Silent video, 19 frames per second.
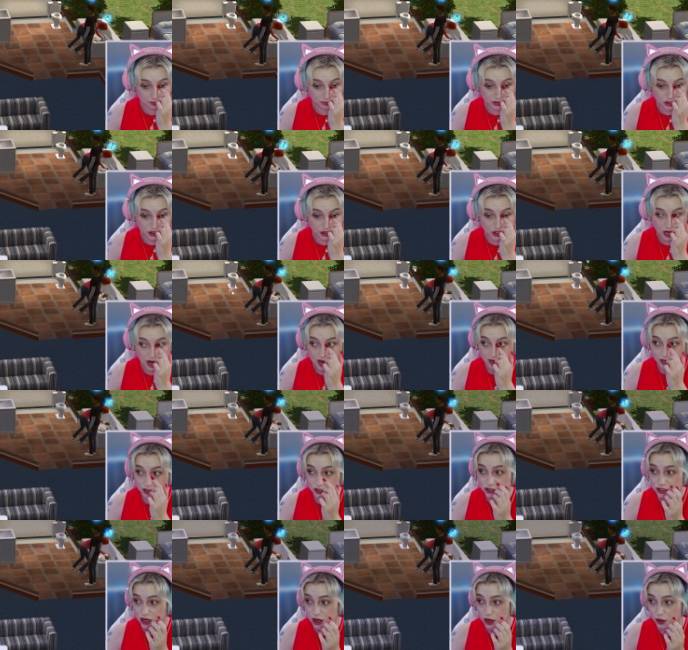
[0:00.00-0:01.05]
Jane
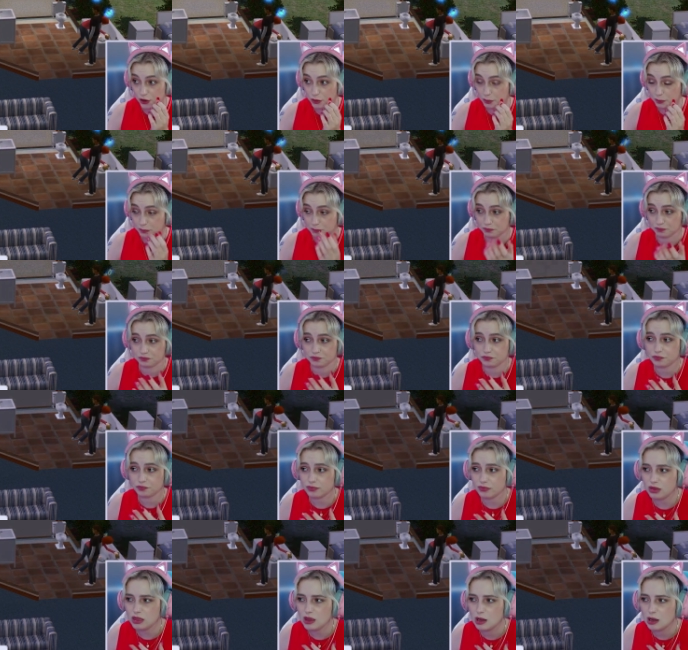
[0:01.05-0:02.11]
Doe,
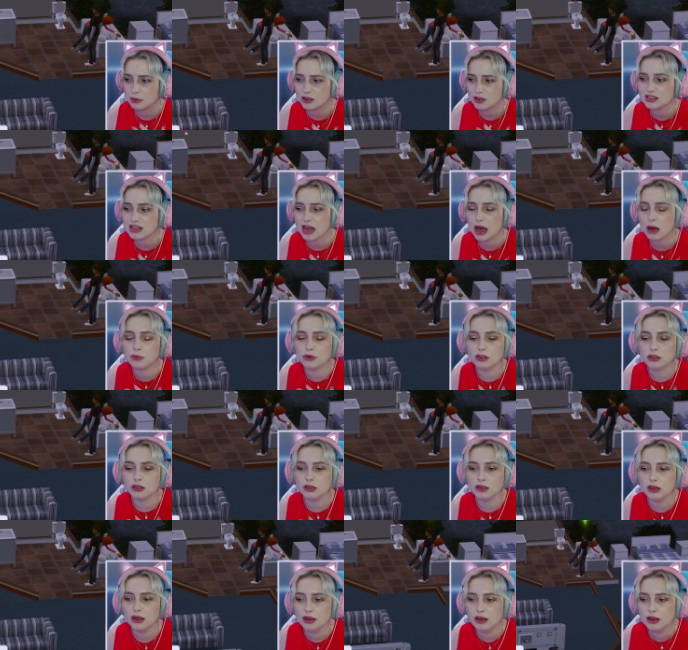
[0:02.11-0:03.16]
because that
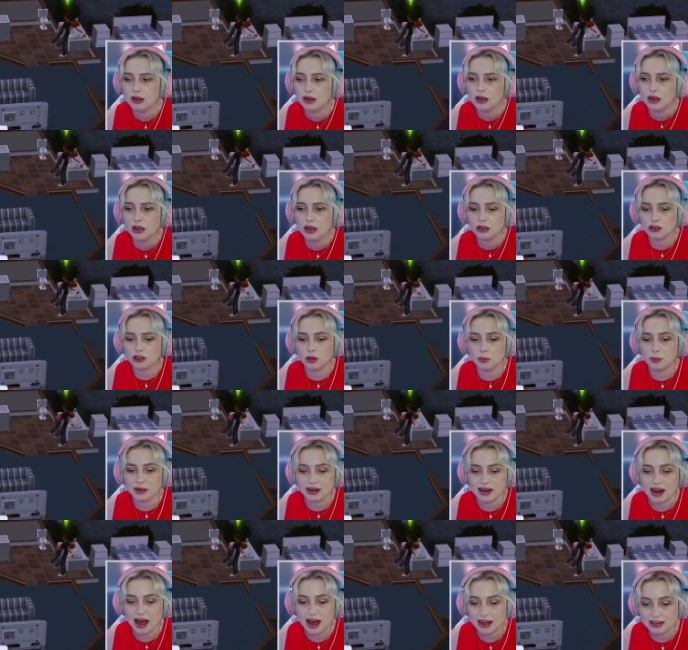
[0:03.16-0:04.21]
will come in
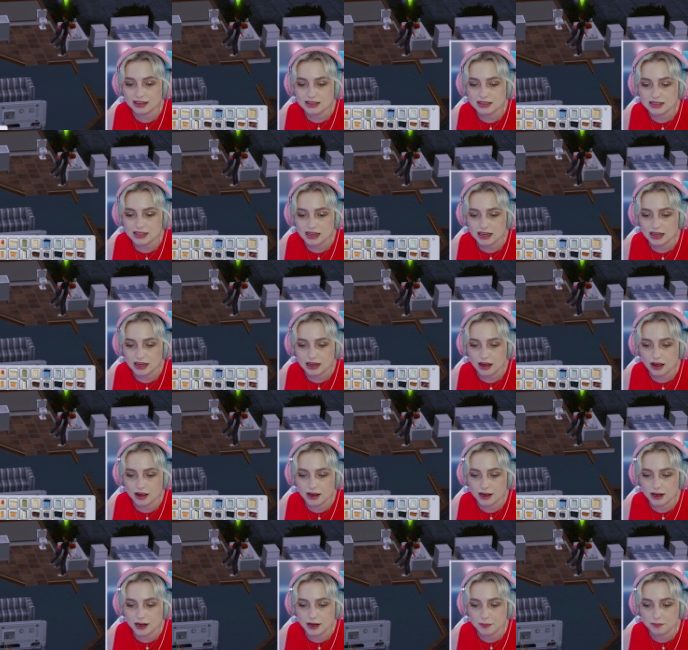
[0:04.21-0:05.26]
handy
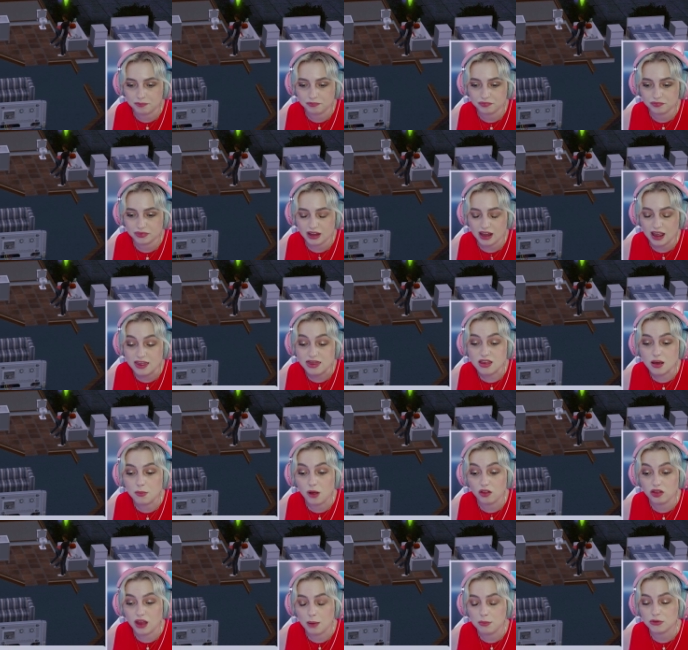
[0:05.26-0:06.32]
in the
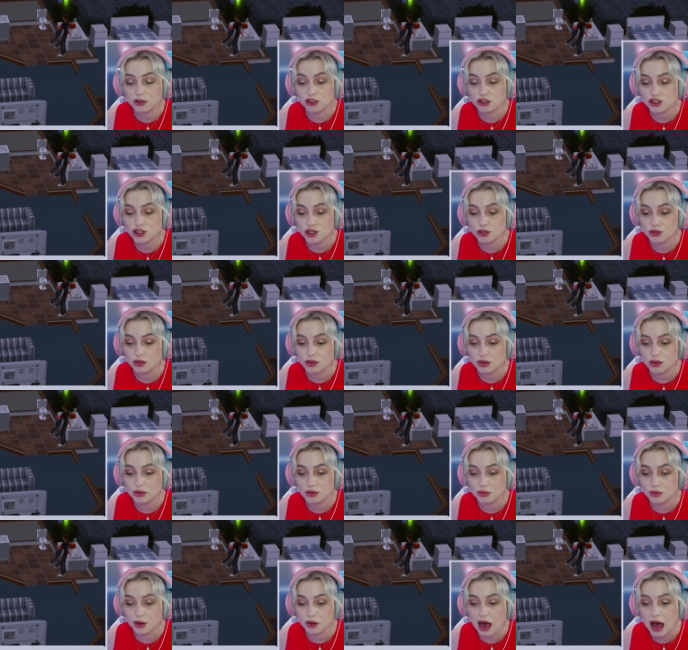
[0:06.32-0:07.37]
mod that I'm going to show
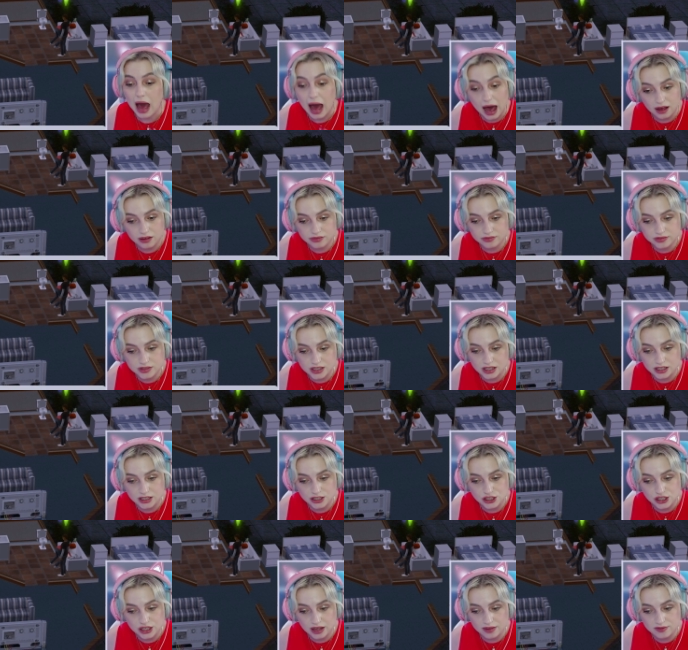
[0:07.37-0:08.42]
you after
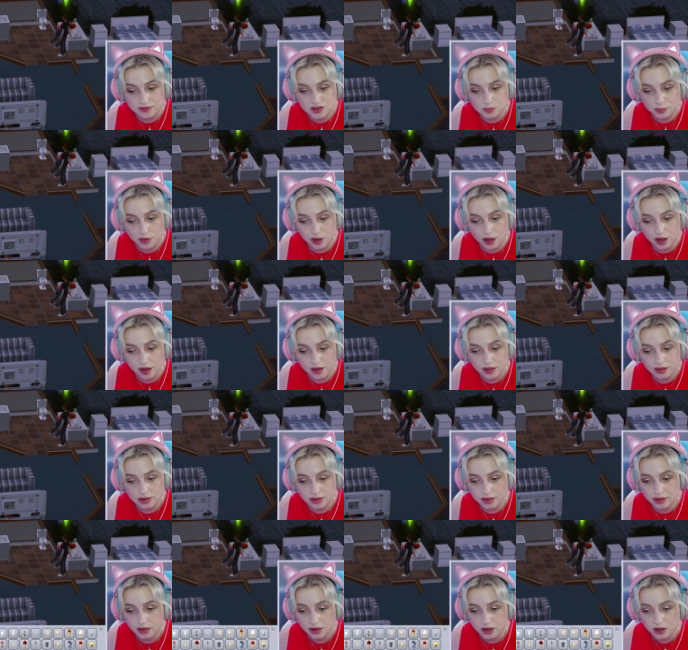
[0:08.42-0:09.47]
she gives
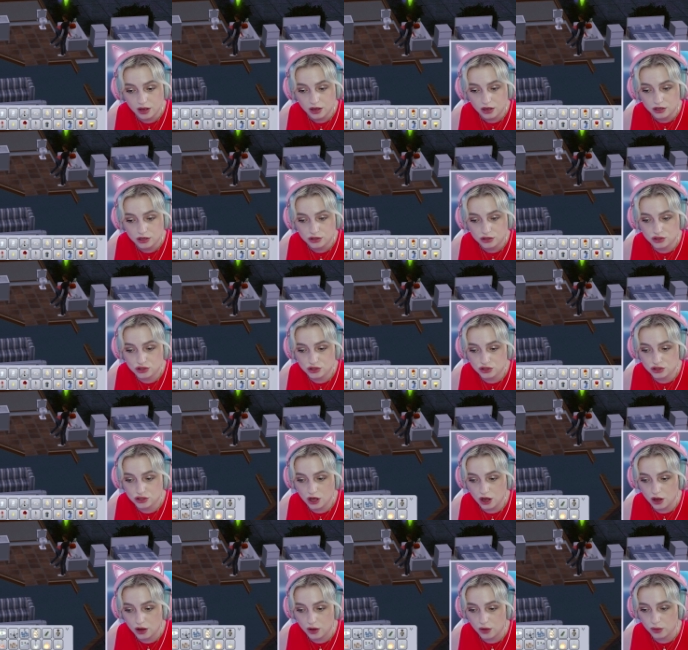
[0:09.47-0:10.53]
birth.
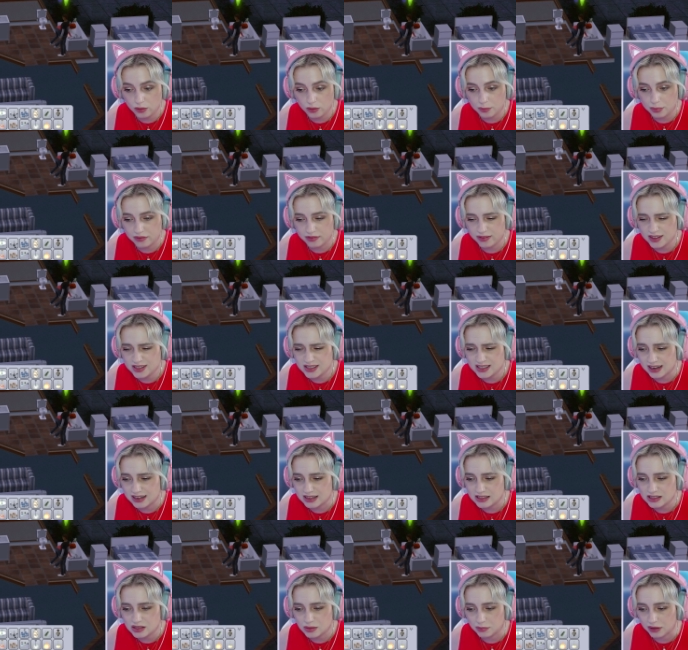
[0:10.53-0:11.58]
So, but first I
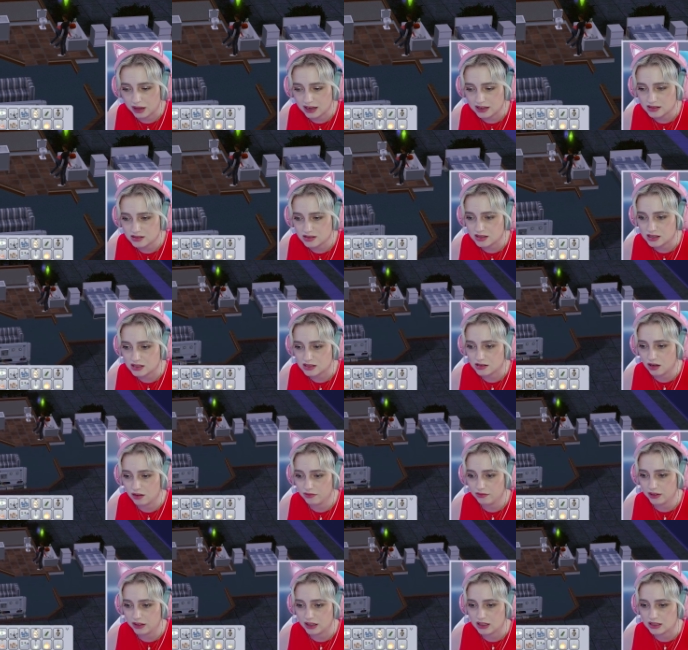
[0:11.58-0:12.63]
need some lights because it's gone
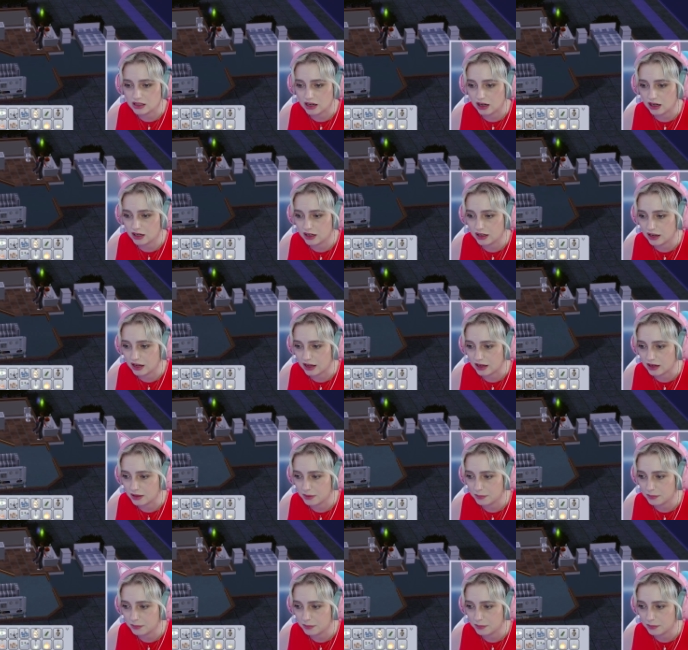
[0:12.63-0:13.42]
really dark in here.